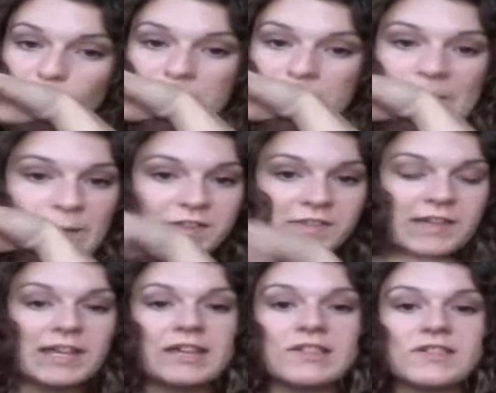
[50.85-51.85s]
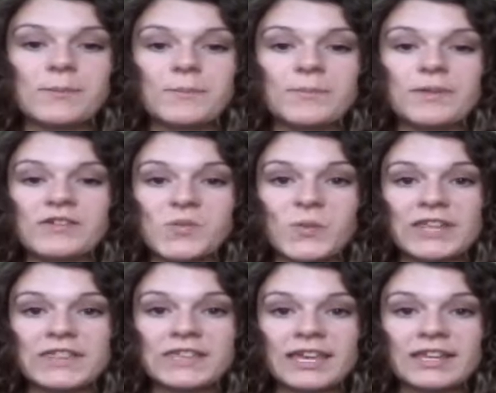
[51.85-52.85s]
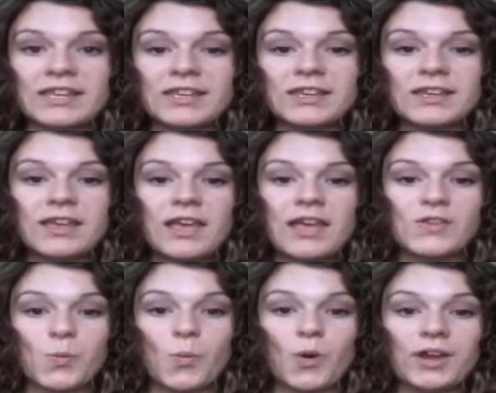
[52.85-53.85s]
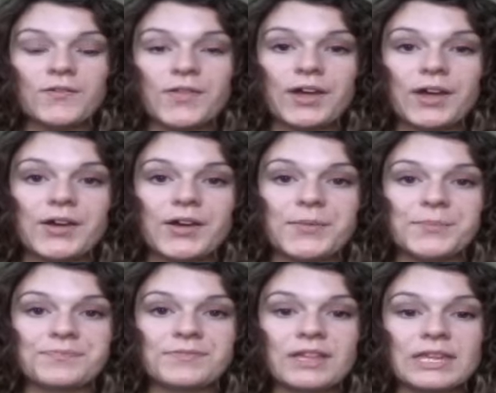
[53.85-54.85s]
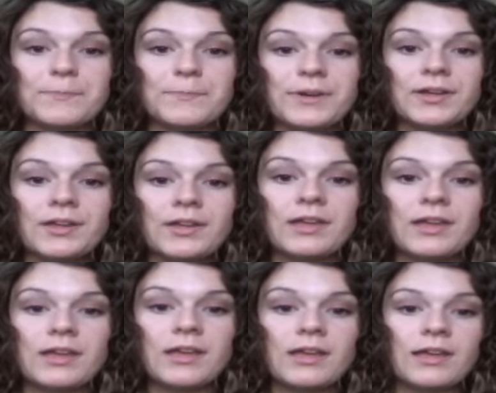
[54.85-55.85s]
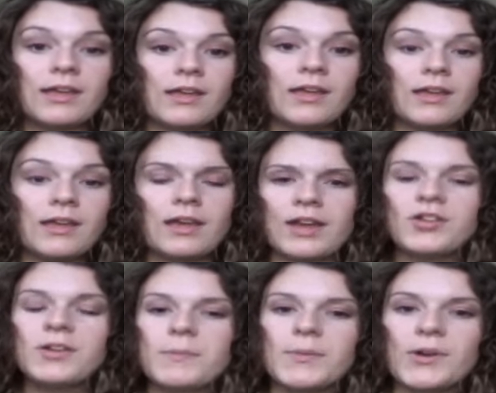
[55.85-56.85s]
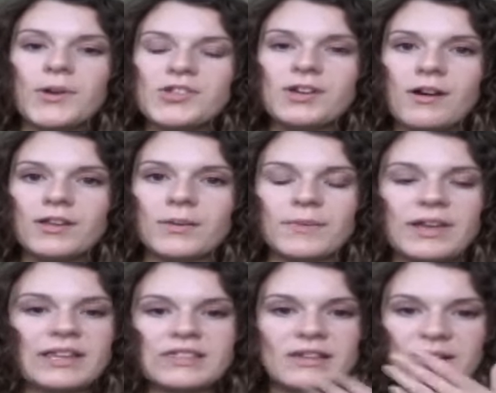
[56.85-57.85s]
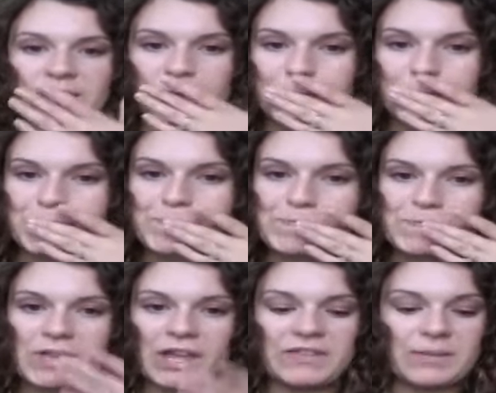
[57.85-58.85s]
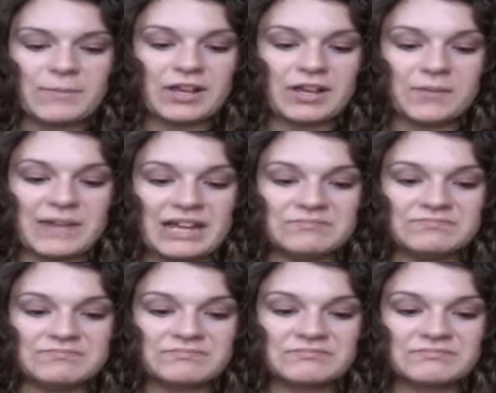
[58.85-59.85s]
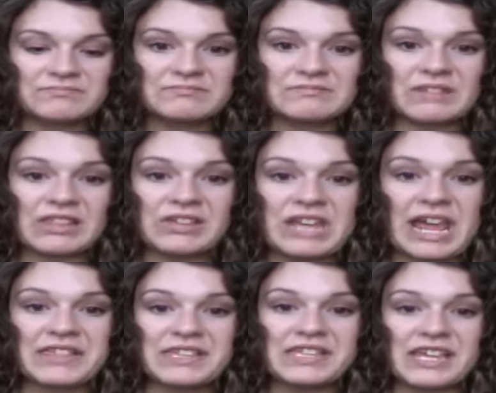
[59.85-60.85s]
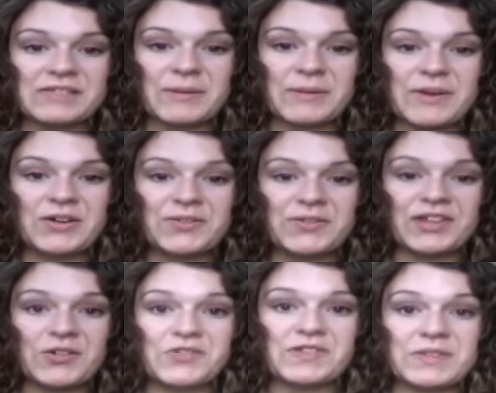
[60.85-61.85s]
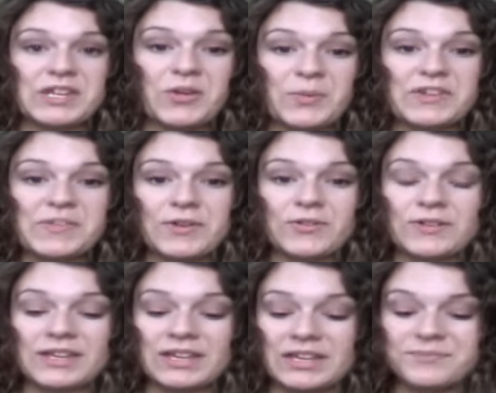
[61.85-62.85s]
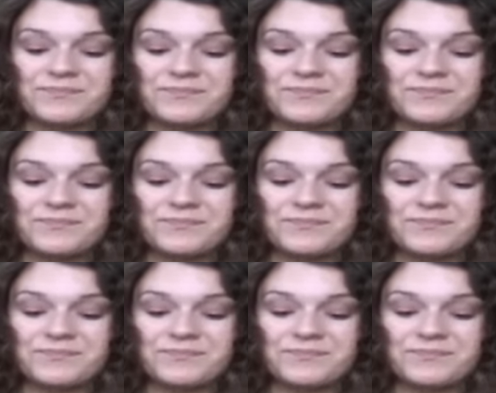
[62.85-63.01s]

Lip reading: It was the Simply Sweet Skin. It's one of the lip. I don't even remember what she called them. I think it might have gone bad. The nasty taste in my mouth. They normally smell really good.